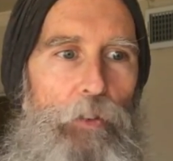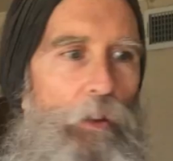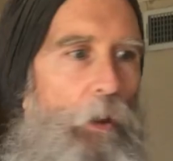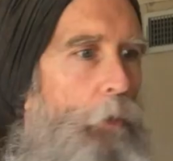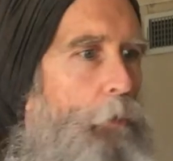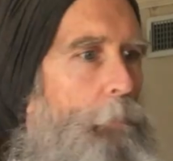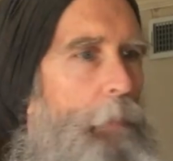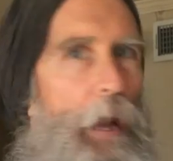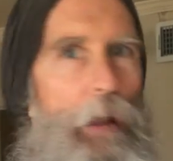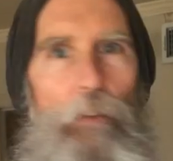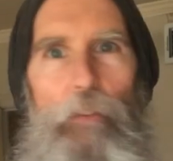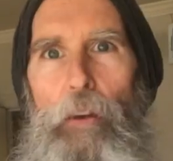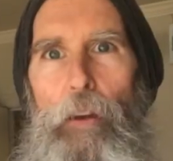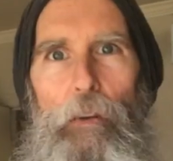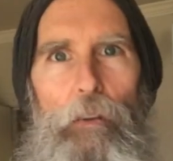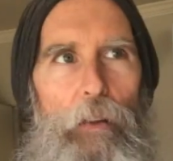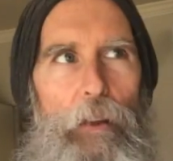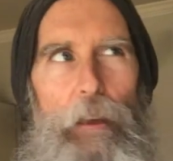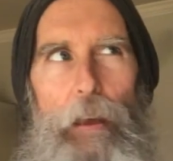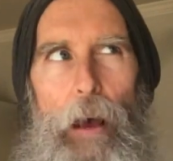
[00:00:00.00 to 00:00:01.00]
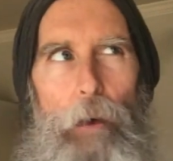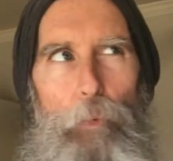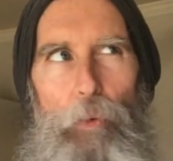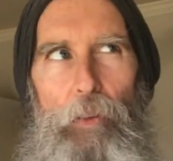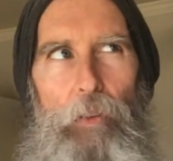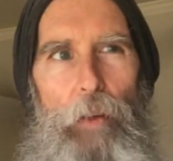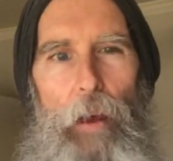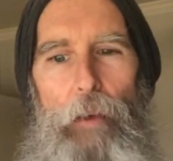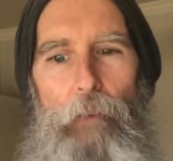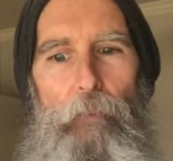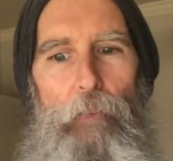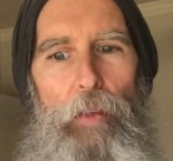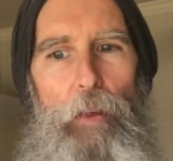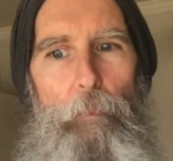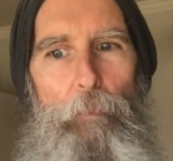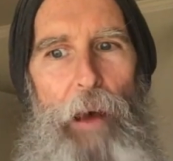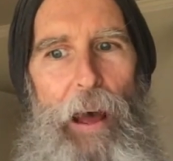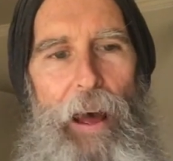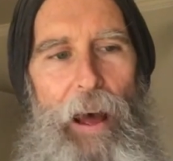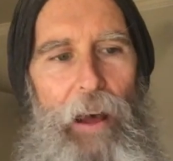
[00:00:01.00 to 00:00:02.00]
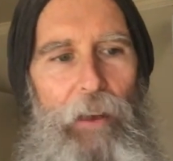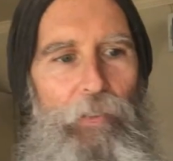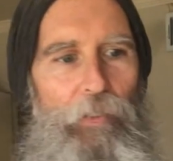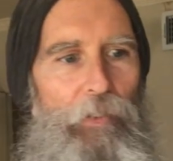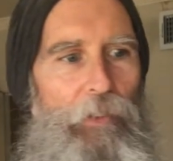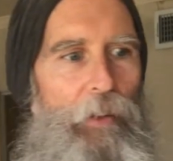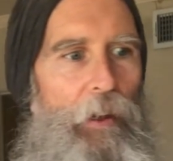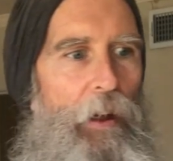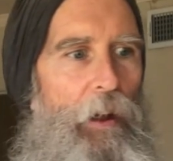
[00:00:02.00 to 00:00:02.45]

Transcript: So basically, I would say for the past